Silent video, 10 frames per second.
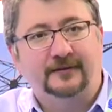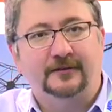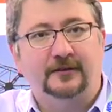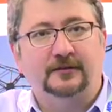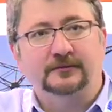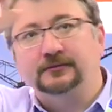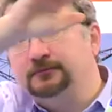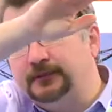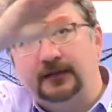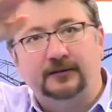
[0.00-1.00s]
you know?
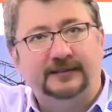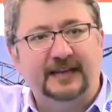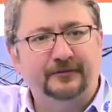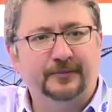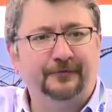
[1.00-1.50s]
They will be